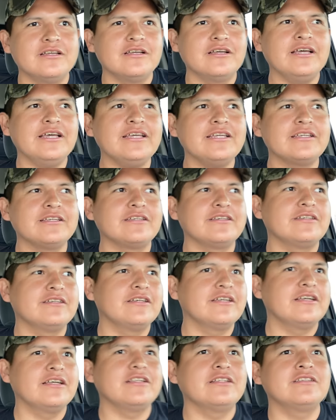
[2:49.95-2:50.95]
hey
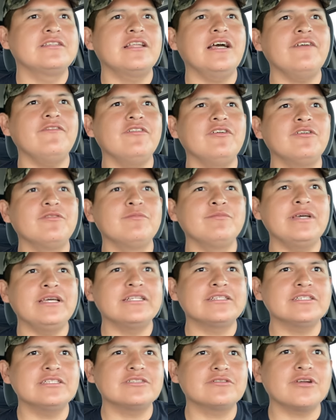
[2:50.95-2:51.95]
Navajo
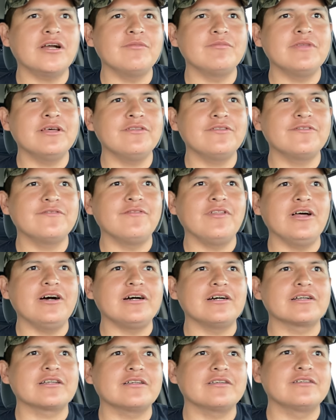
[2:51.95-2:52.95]
man just dropped another vlog